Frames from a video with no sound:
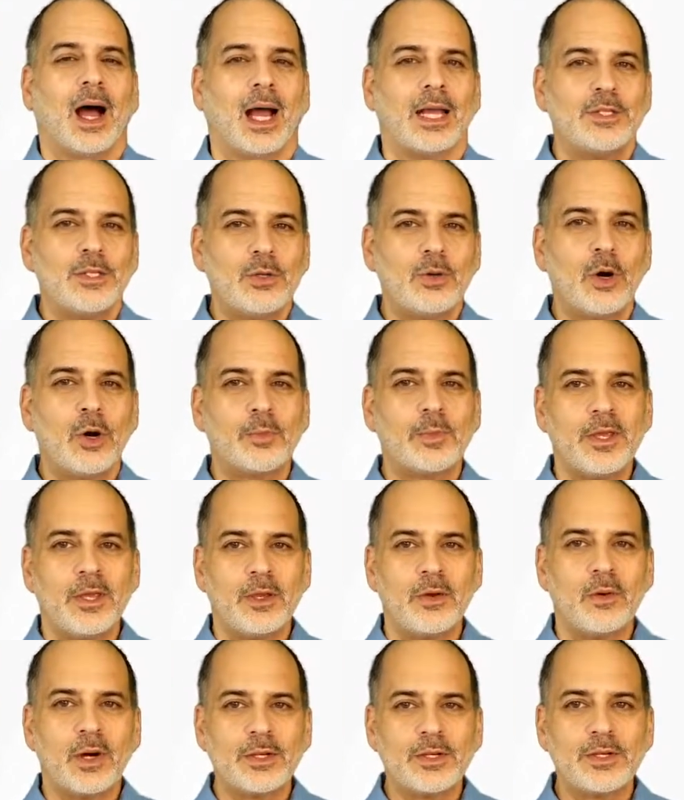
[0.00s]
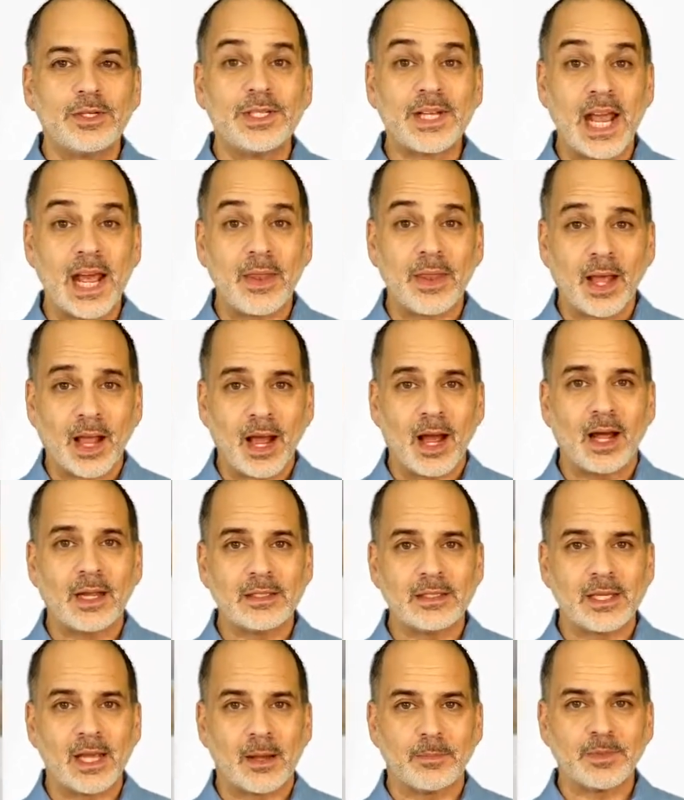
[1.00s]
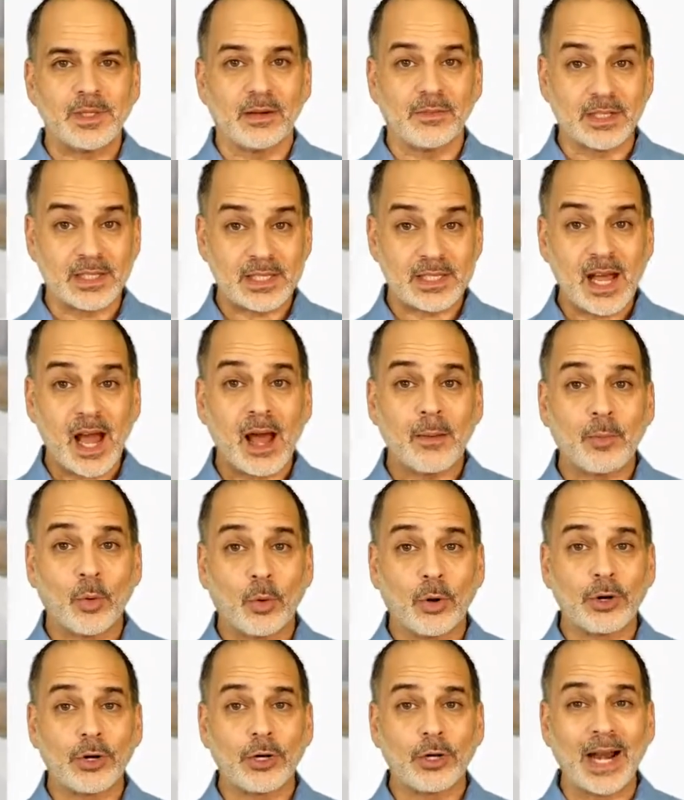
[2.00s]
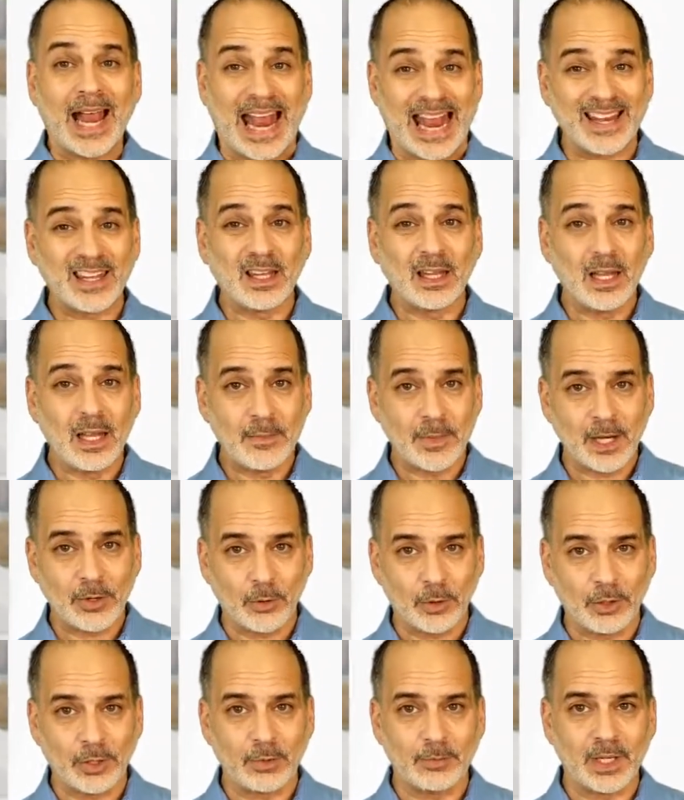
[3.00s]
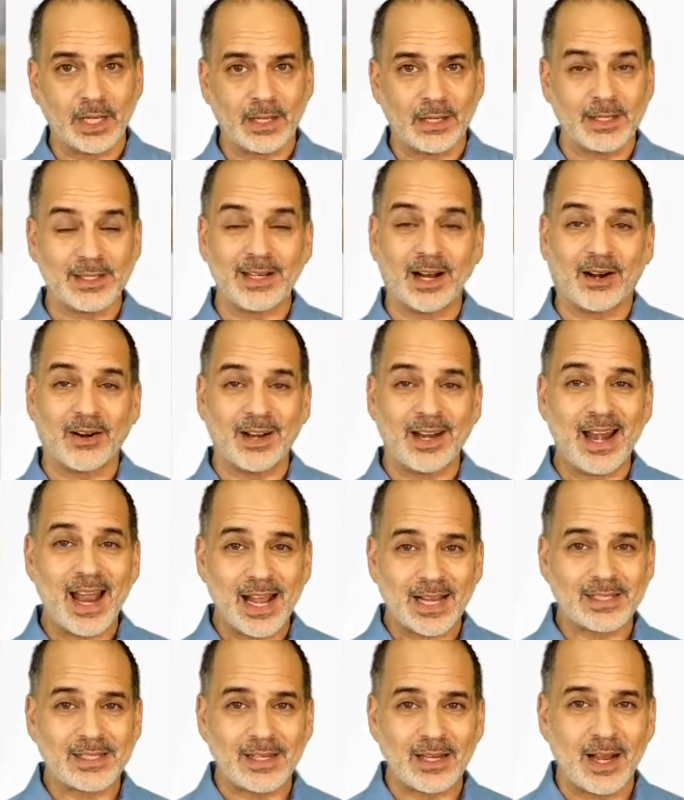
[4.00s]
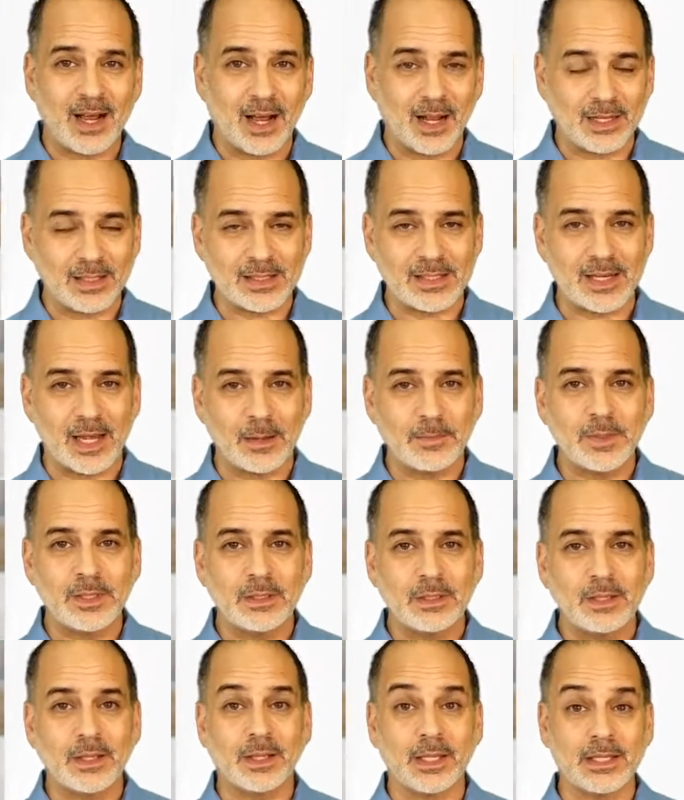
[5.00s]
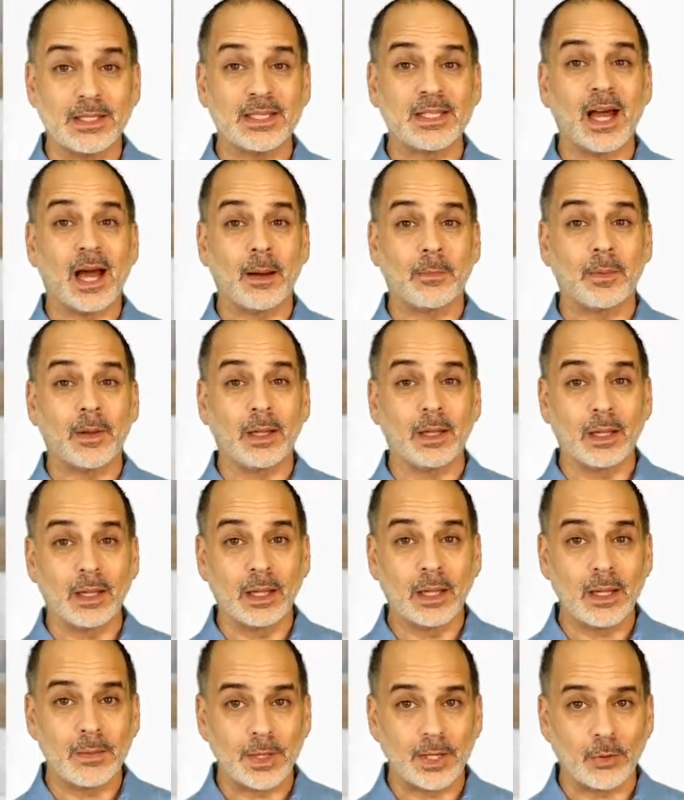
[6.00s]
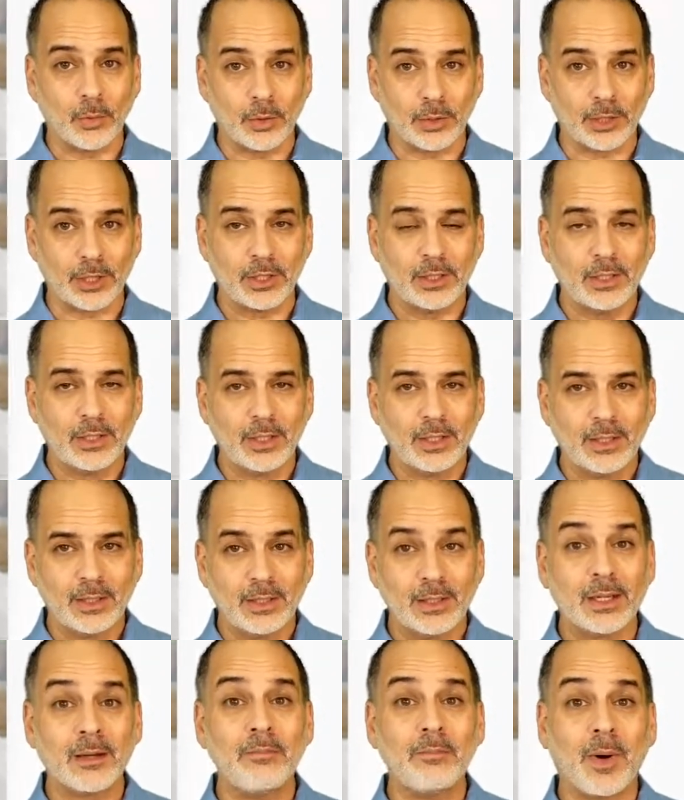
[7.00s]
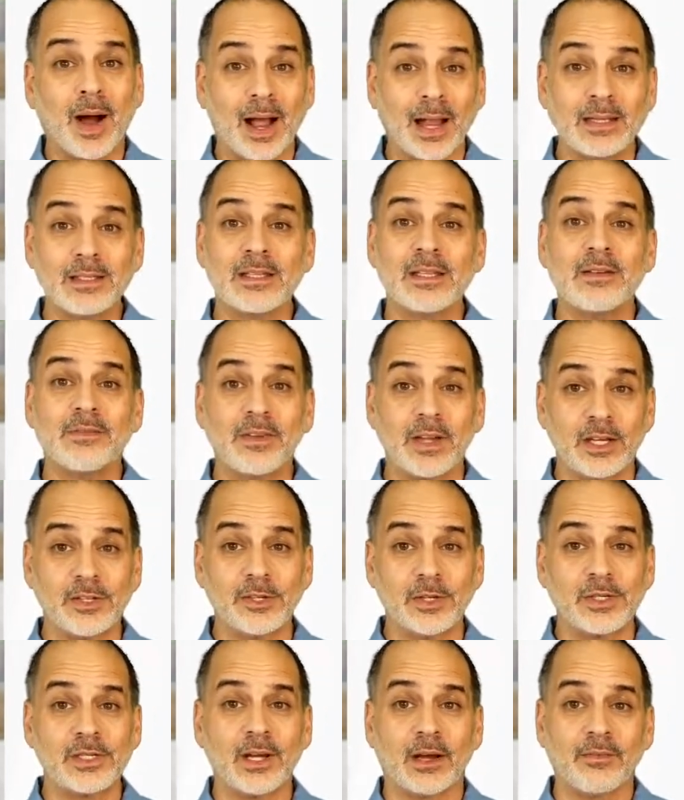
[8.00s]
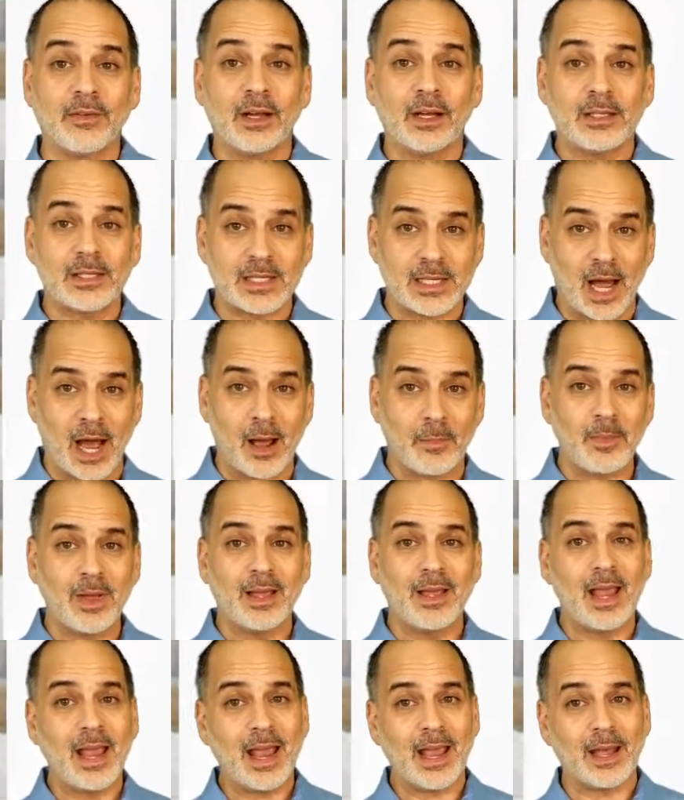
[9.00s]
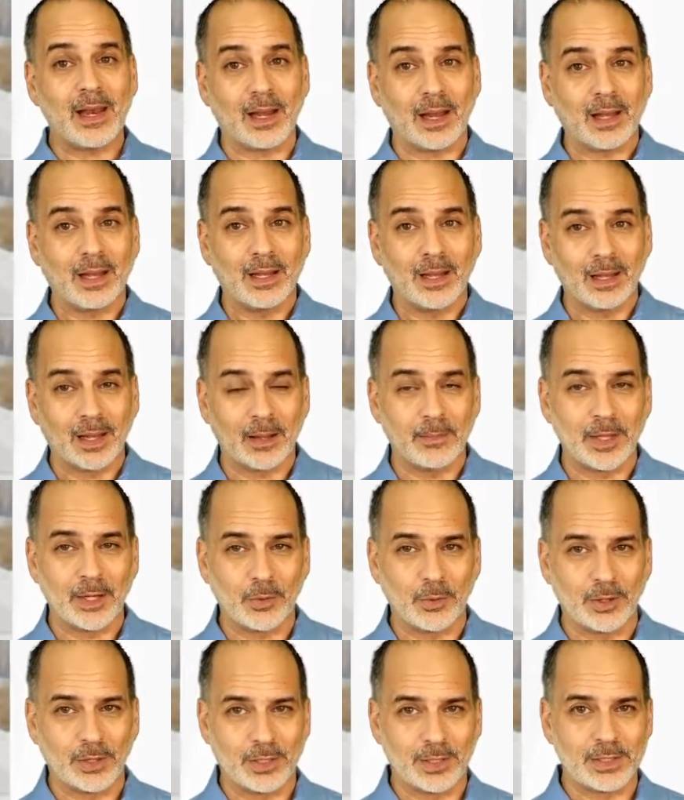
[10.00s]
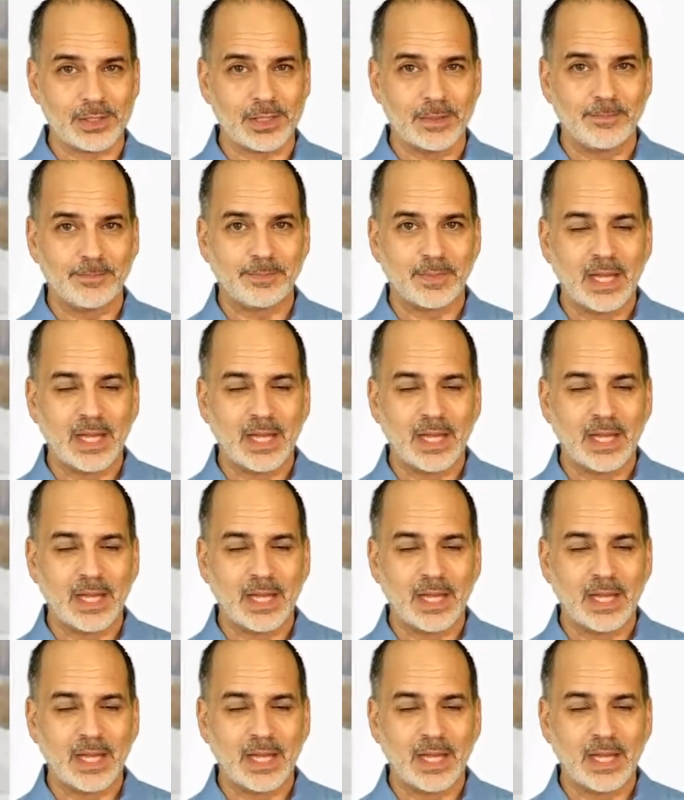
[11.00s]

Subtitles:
I do hope you understand the concept of a stop order and limit order, because our next concept, the stop limit order, combines the features of stop and limit orders.